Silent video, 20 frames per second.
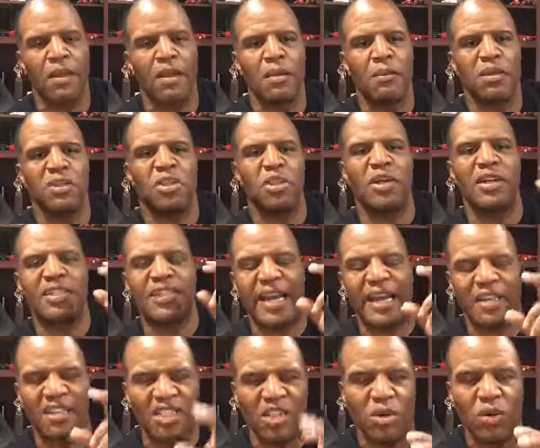But you can
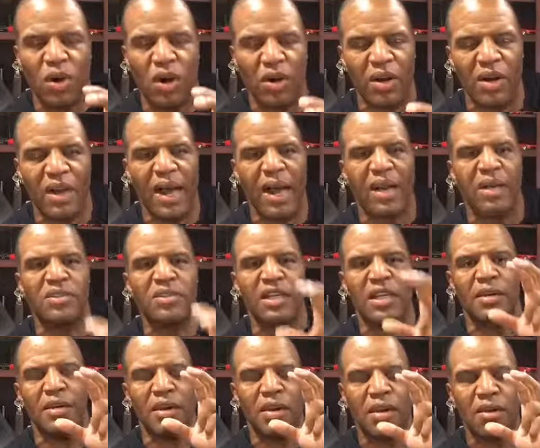take $200
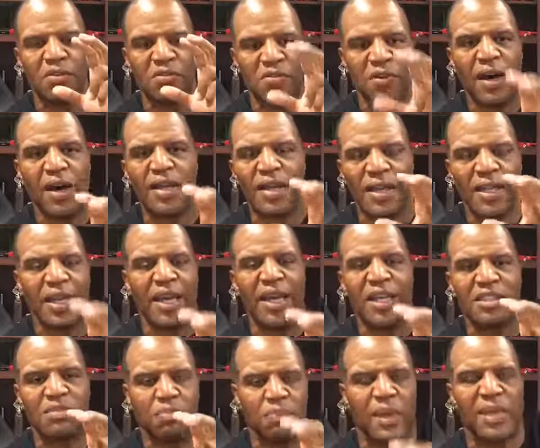and fund the
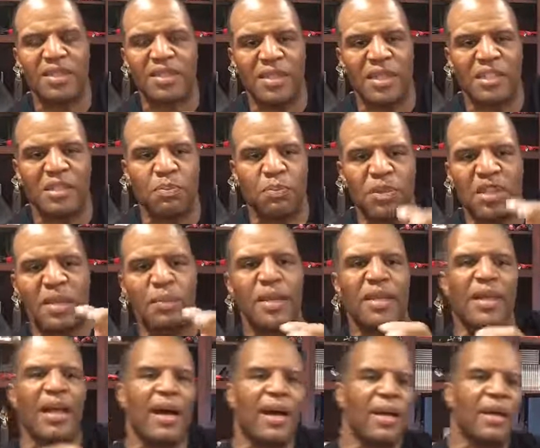kids' business, put them
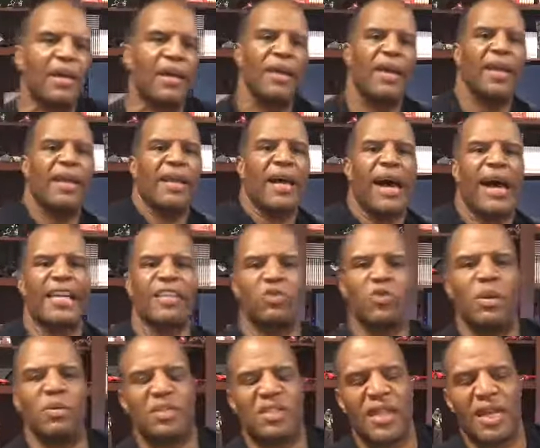in the ice
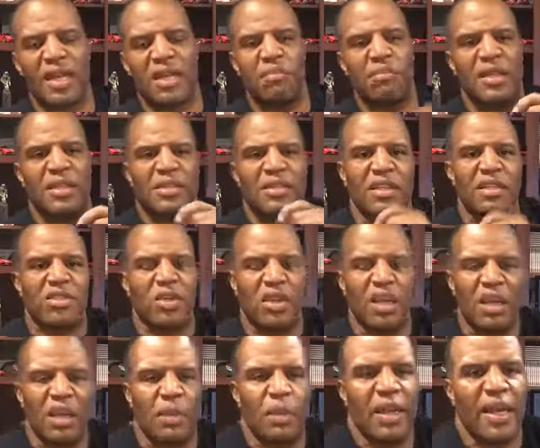cream selling business, or the
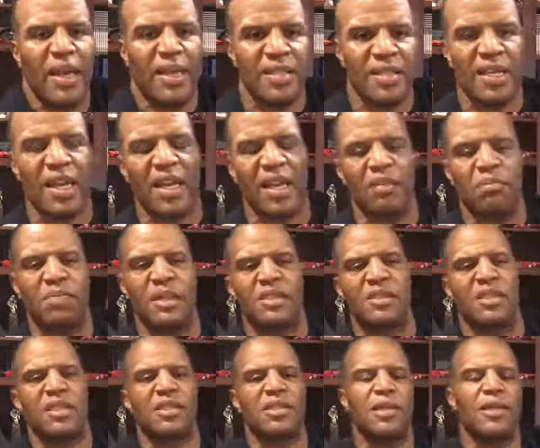lemonade selling
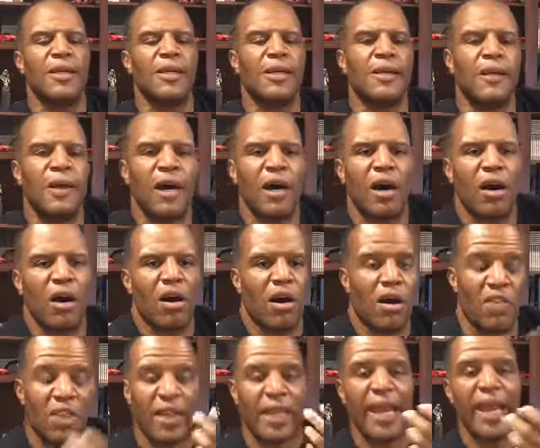business, or
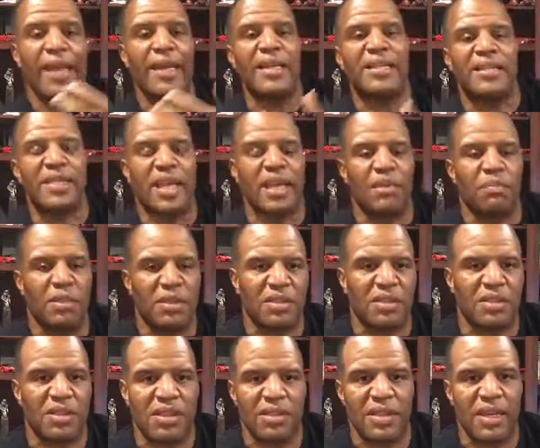the candy selling
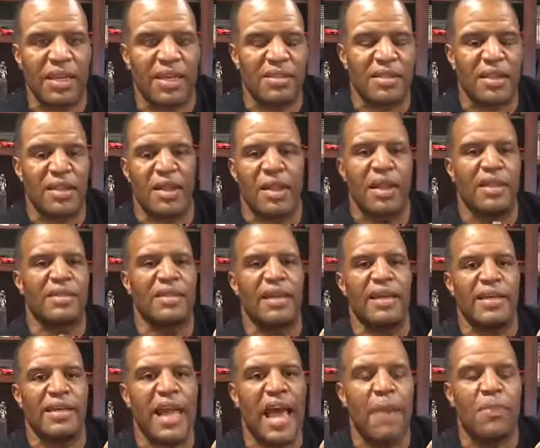business,
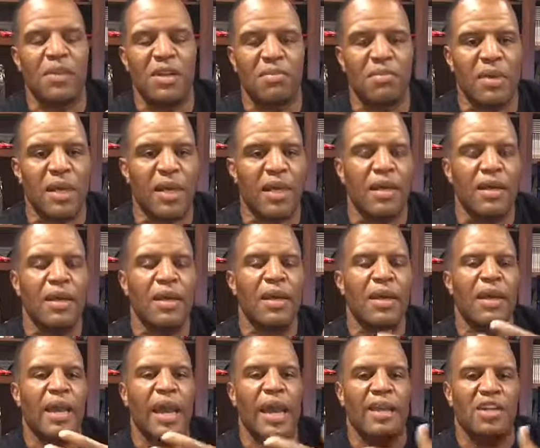as happened to me,
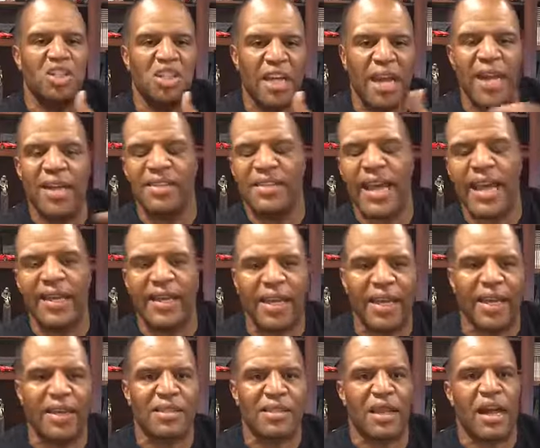and change that
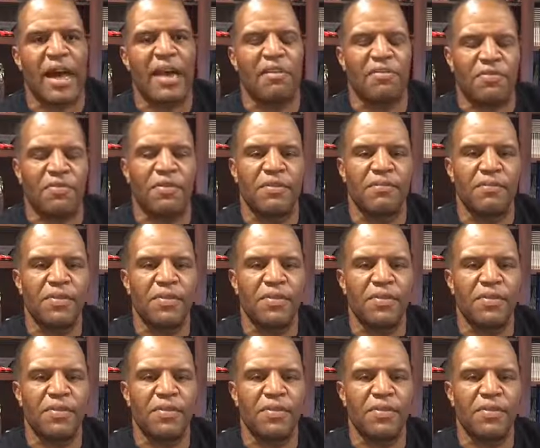kid's life.